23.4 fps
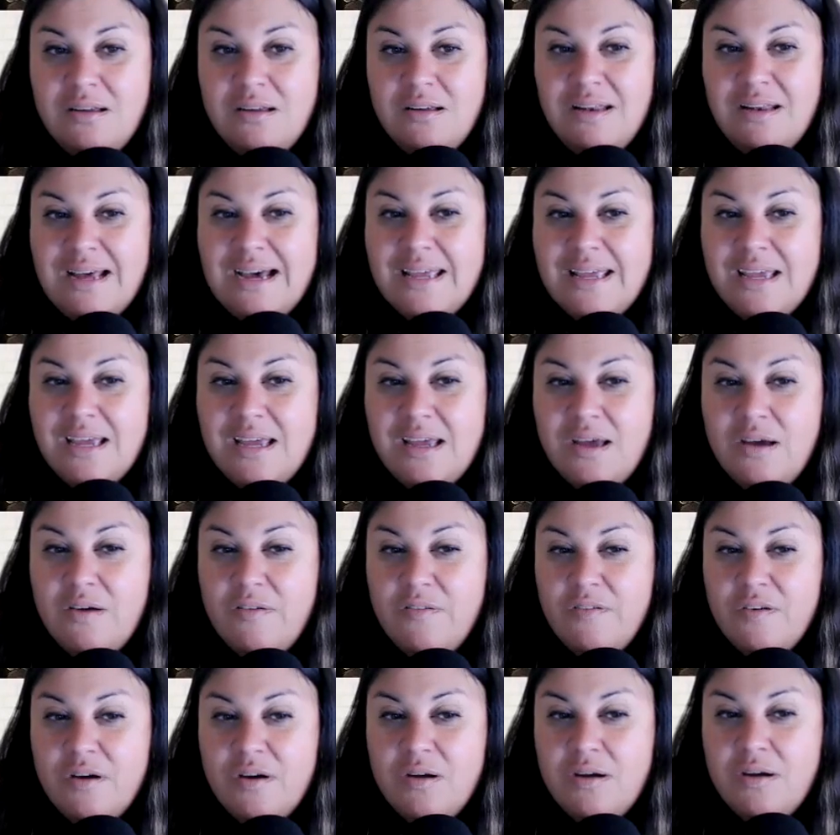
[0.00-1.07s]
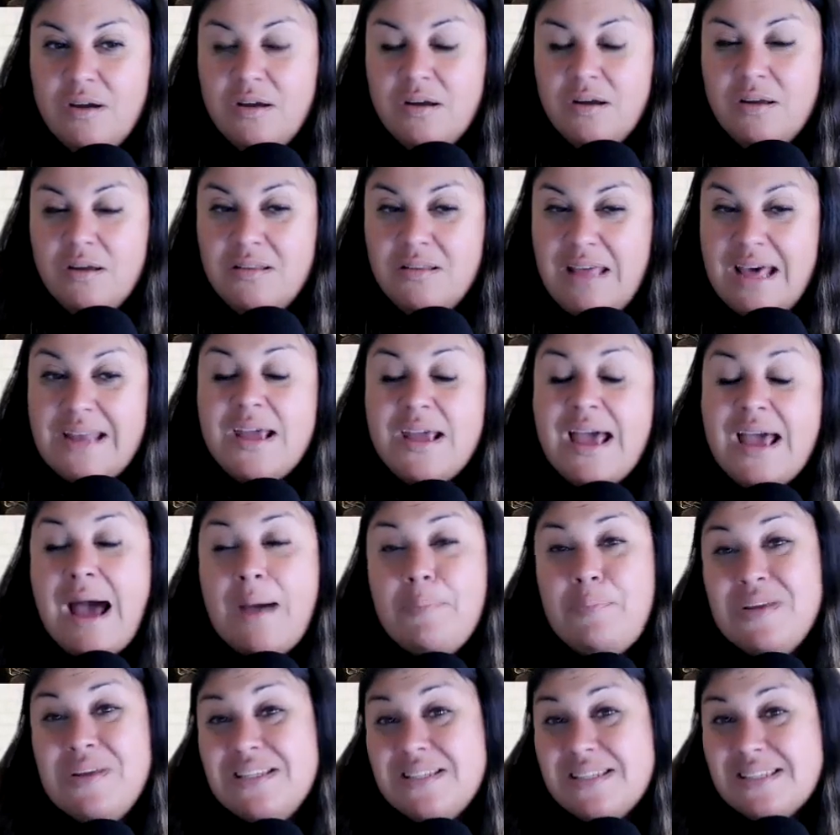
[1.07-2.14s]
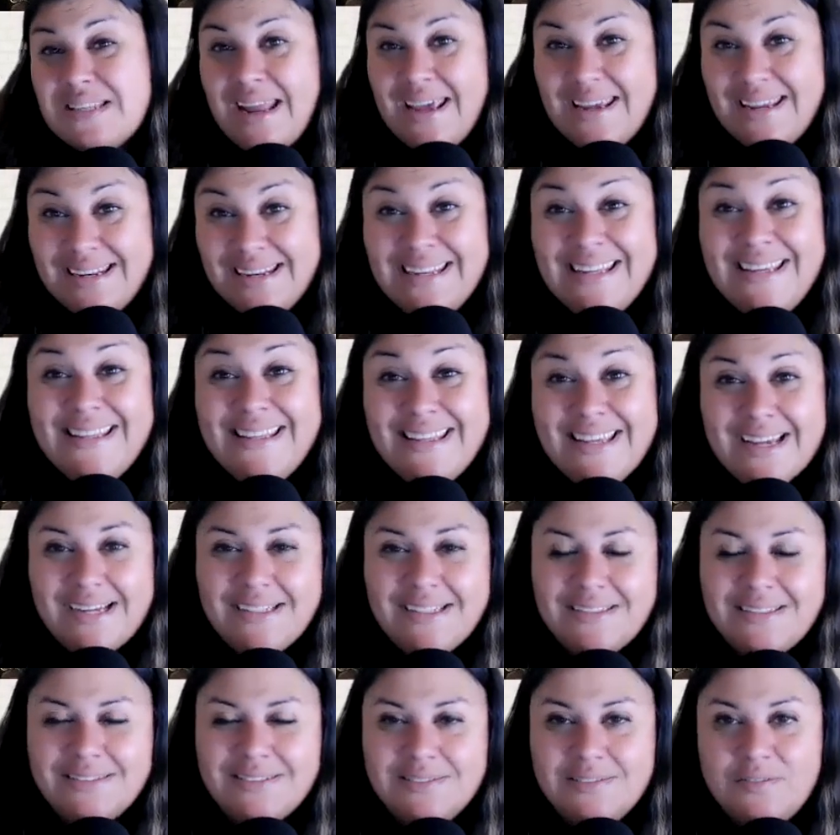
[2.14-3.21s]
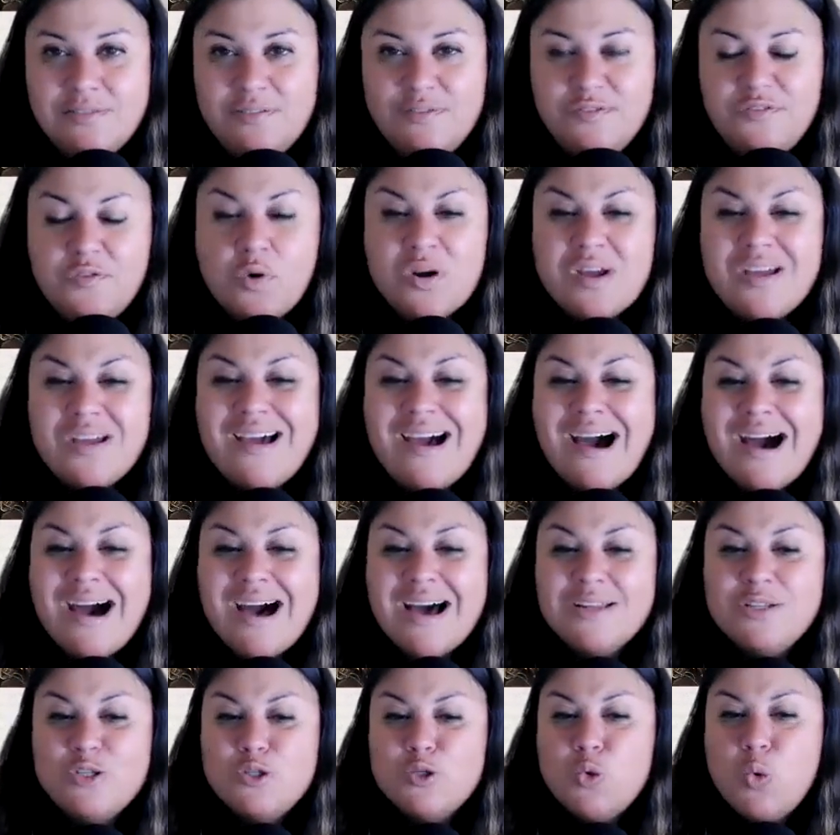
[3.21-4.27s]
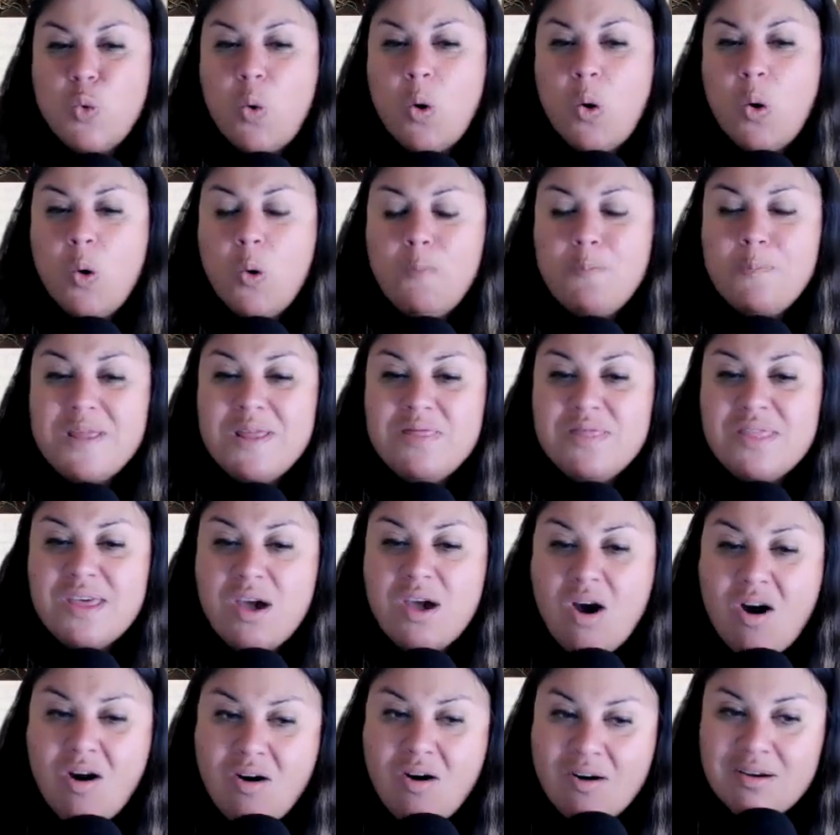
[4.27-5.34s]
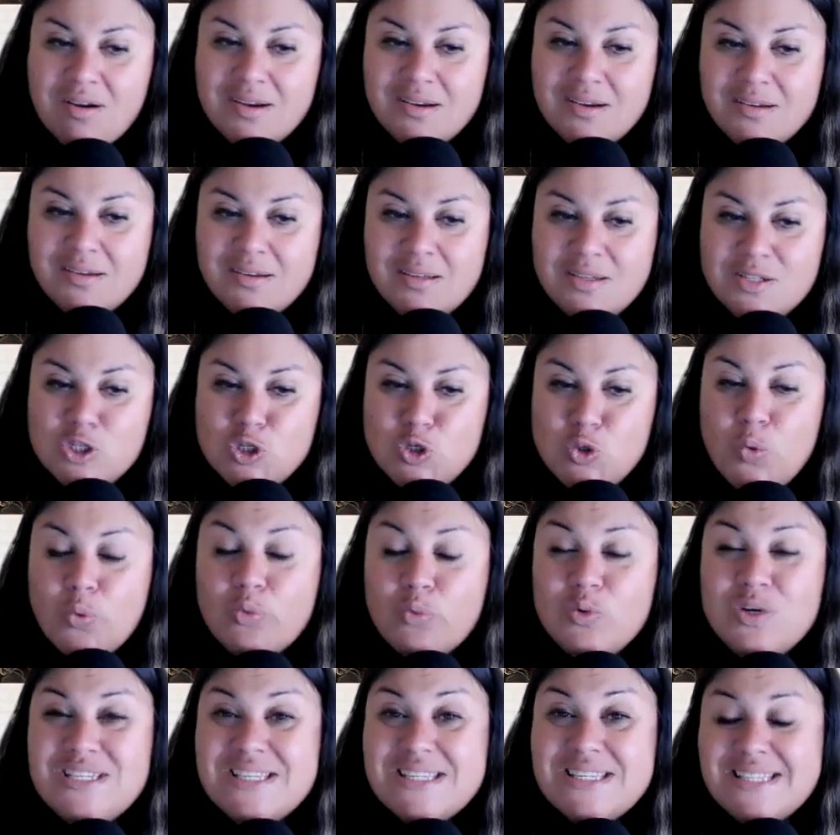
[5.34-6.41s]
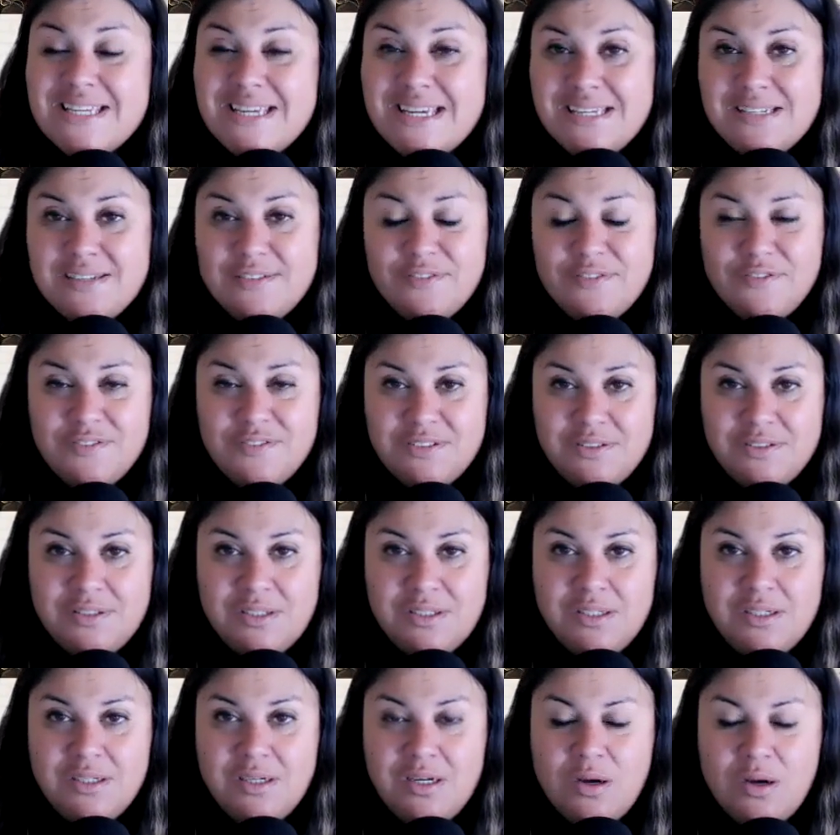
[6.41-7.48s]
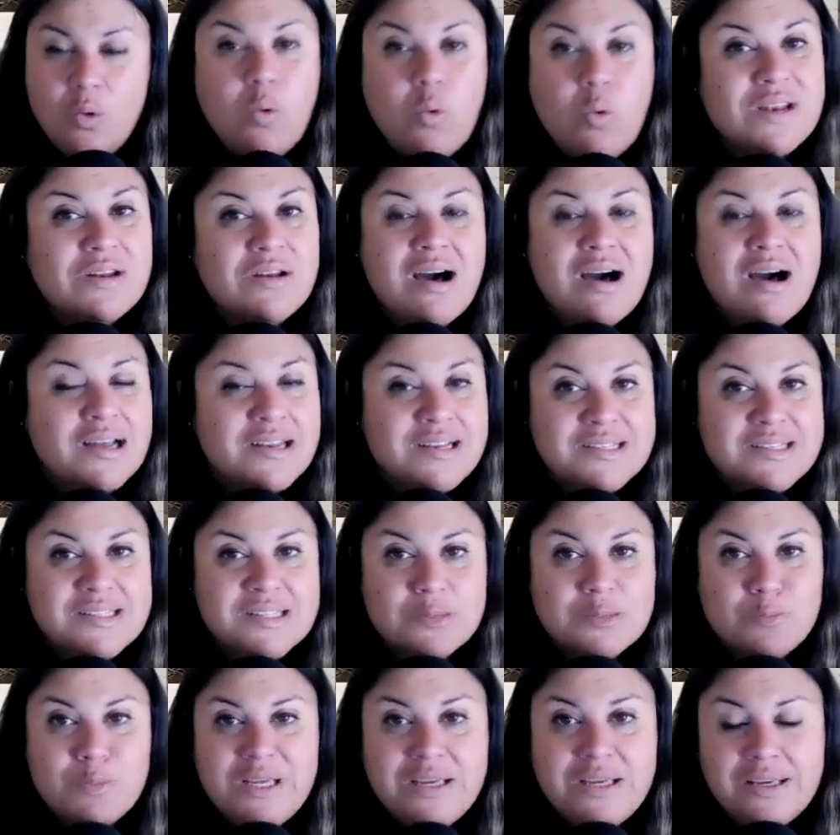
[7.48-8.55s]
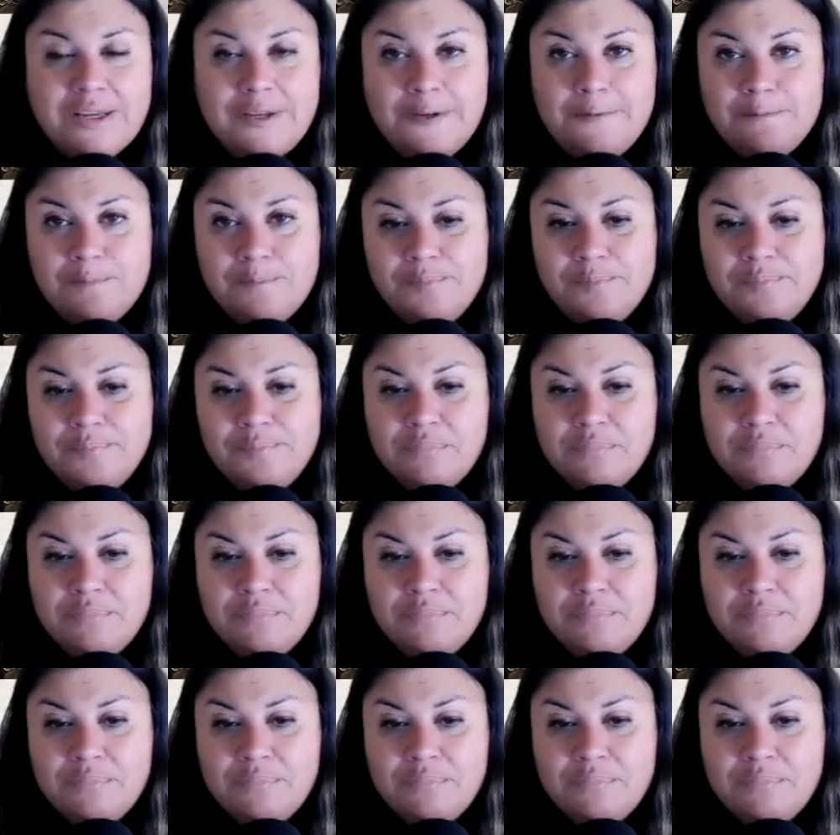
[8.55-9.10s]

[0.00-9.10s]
like that it happens like Lydia, for God to open the heart to receive what God is speaking.